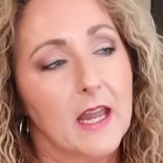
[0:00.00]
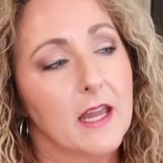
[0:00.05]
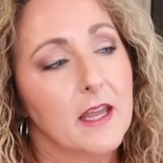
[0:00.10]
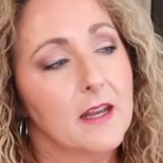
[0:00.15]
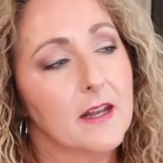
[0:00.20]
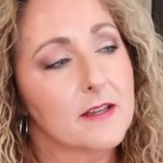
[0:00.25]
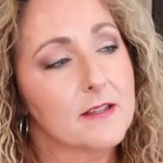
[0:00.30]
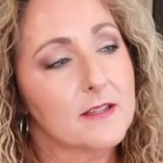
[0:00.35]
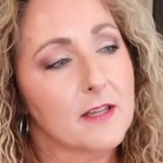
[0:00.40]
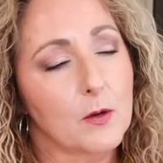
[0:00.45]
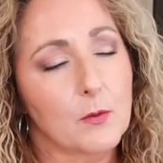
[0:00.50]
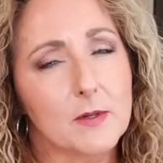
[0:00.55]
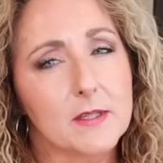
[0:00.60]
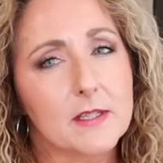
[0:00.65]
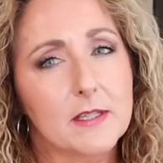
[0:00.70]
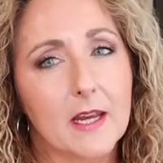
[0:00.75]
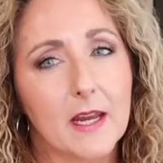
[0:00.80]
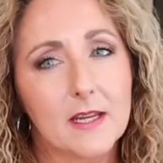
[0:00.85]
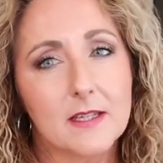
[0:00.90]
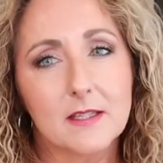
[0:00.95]
And as I
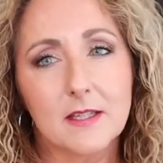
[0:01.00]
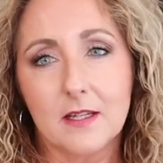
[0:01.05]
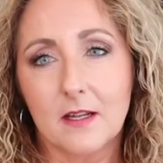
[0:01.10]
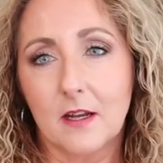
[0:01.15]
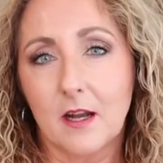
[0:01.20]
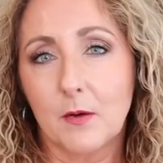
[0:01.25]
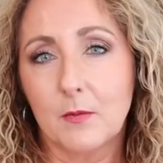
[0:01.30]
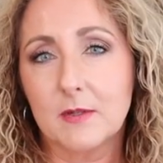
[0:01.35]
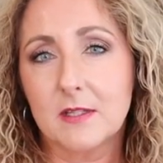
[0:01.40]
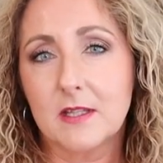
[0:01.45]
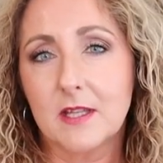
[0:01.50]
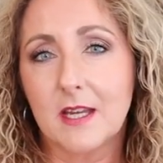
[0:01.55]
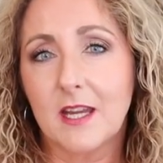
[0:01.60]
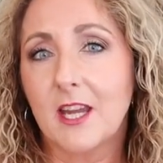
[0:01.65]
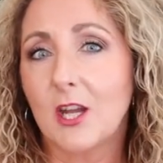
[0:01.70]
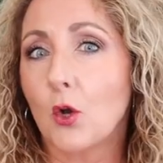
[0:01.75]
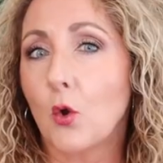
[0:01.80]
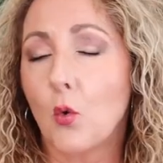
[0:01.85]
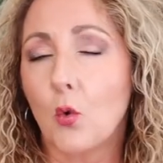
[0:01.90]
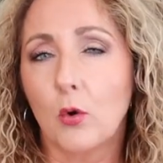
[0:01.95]
was tasting it, I was
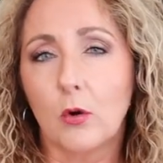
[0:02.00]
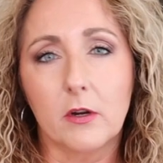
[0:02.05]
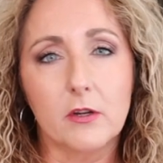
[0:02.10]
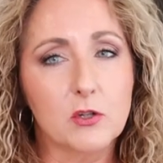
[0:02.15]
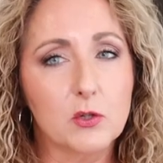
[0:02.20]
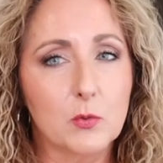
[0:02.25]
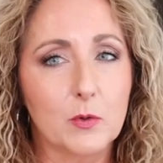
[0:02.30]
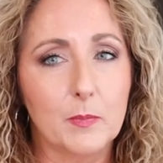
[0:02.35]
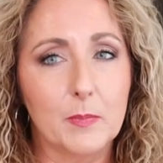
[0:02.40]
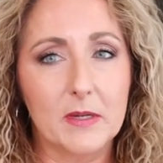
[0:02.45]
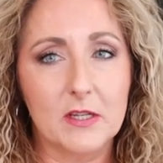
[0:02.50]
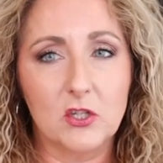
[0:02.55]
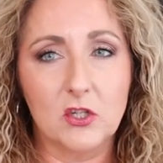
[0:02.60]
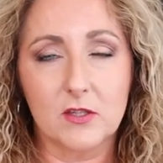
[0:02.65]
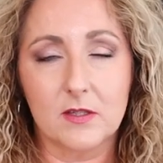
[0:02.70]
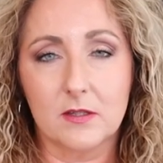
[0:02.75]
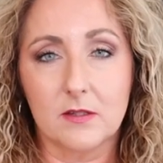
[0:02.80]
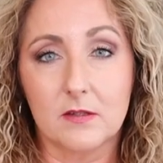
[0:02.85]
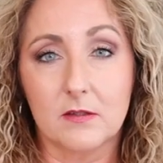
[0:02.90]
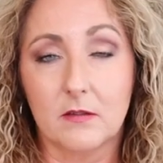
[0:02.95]
thinking orange would be
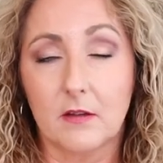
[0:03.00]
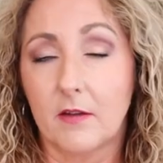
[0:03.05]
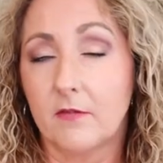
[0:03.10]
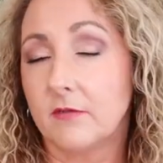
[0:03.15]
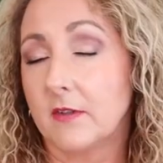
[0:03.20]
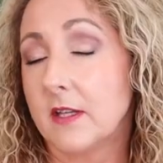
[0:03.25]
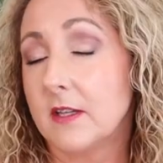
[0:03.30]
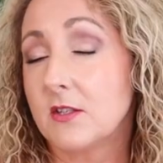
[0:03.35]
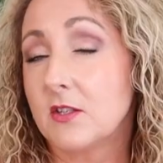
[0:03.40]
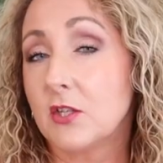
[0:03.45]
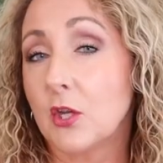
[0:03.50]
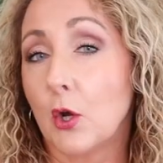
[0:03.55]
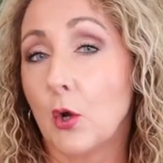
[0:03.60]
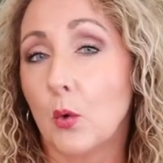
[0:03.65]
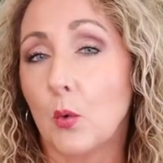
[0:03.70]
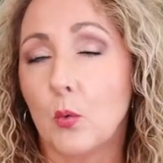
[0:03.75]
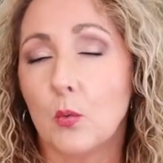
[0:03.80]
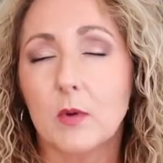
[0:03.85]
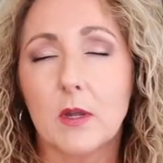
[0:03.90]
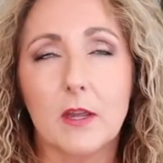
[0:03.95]
just as lovely.
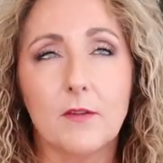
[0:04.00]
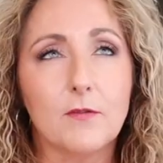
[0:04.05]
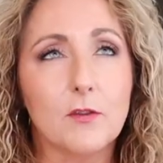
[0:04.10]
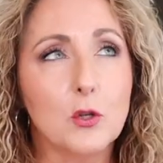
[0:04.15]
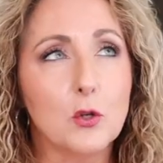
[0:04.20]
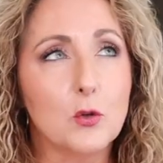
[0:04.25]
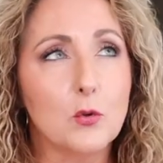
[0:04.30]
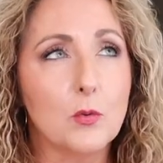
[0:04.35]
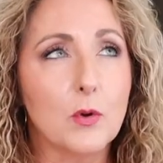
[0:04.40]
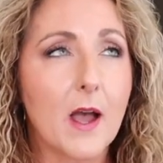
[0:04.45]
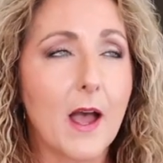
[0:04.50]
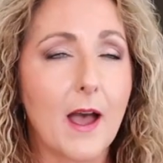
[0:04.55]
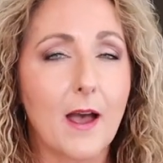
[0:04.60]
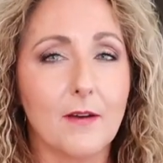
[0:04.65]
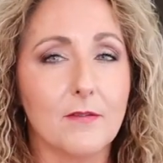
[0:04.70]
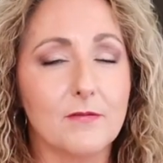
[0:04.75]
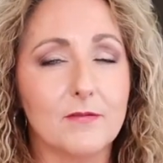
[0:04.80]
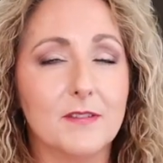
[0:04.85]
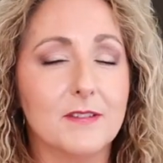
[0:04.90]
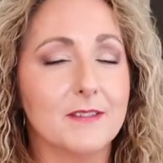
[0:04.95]
So if you
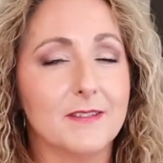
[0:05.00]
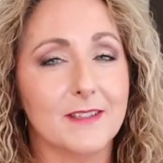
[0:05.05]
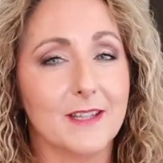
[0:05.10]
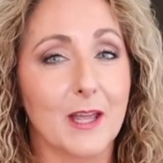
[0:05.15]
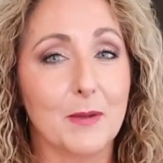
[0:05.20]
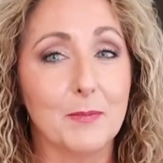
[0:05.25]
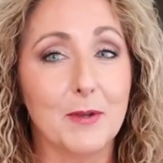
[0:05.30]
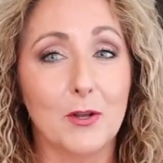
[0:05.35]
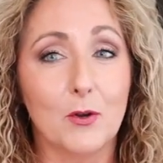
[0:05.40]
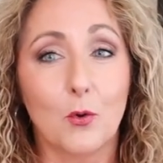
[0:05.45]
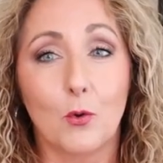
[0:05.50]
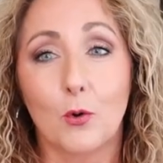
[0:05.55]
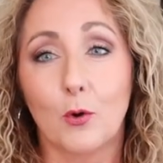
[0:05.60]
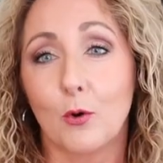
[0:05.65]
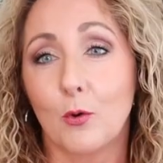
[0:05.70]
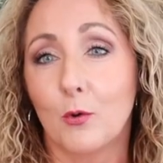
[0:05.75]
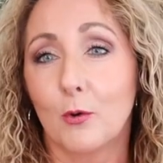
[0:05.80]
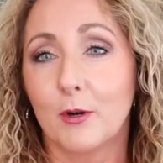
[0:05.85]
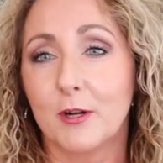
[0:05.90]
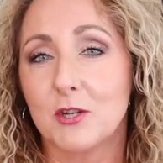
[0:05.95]
have lemon
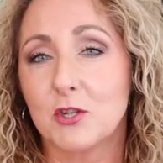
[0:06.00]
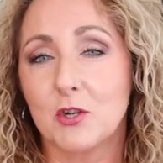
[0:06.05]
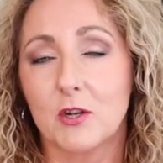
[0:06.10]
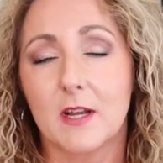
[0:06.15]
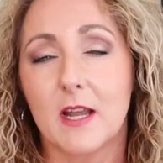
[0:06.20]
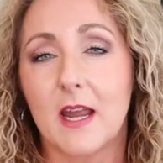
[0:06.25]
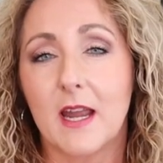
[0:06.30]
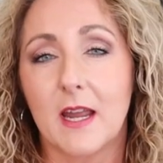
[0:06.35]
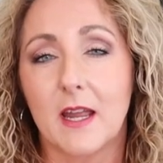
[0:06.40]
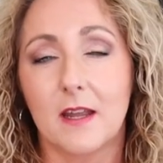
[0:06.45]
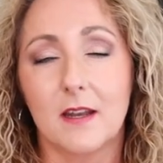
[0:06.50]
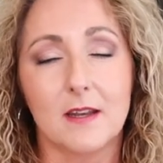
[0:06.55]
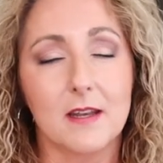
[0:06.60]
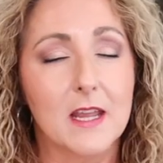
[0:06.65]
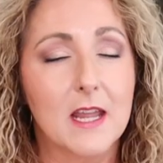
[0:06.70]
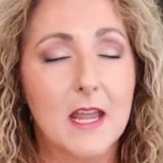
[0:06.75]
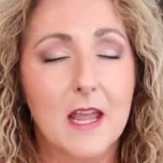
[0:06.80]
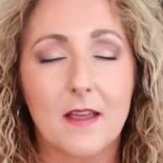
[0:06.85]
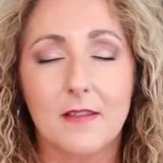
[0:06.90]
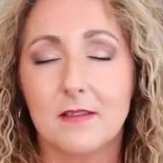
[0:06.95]
or orange on
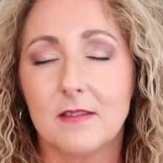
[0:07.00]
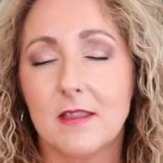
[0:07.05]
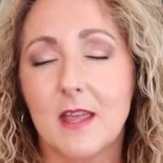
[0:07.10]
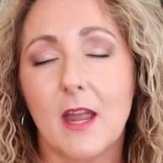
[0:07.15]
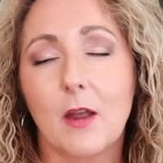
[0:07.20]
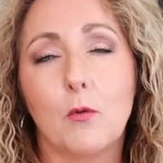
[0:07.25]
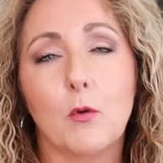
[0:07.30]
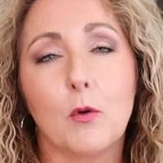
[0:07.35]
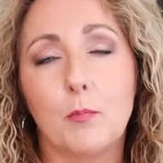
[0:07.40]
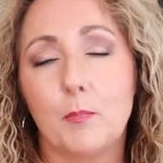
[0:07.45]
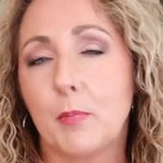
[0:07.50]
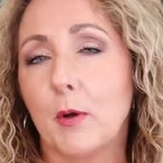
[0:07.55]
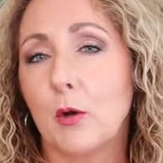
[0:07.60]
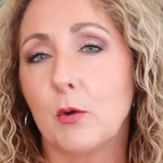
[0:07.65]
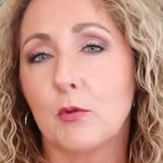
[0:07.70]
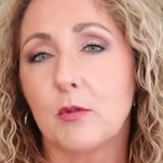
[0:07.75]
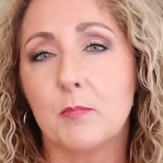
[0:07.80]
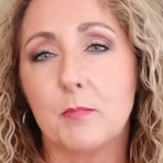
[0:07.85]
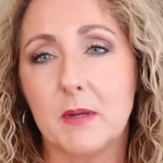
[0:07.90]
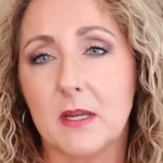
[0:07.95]
hand, they would
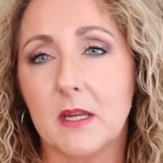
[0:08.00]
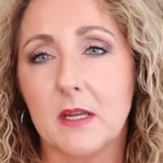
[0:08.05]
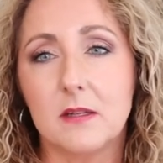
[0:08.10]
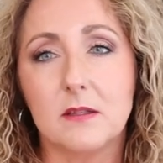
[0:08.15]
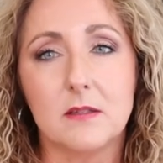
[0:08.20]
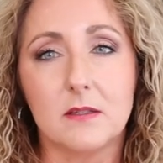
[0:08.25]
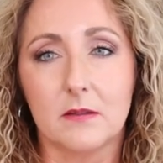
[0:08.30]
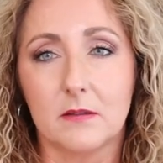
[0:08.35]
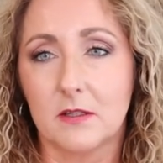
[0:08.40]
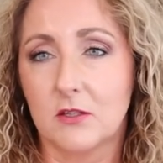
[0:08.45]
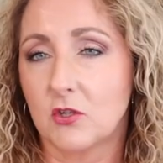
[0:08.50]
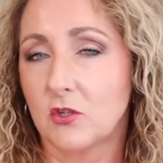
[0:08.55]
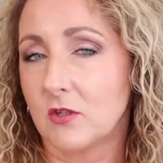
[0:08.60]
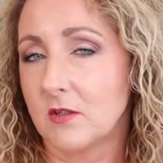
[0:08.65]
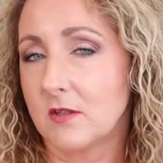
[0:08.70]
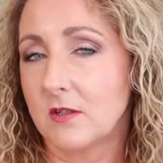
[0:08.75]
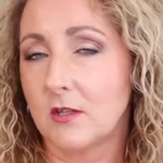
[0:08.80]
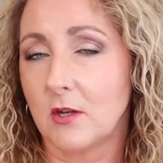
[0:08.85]
both be delicious.